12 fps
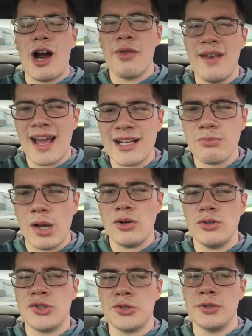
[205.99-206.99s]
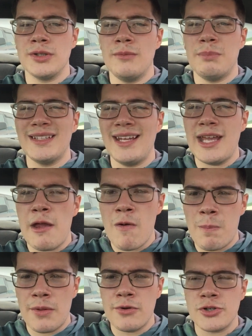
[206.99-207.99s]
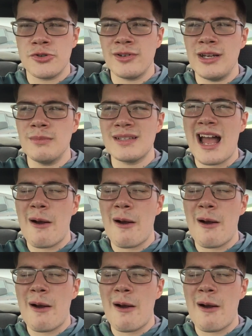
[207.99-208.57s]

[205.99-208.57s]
are the next Michael Jordan, but they gave up on their dreams?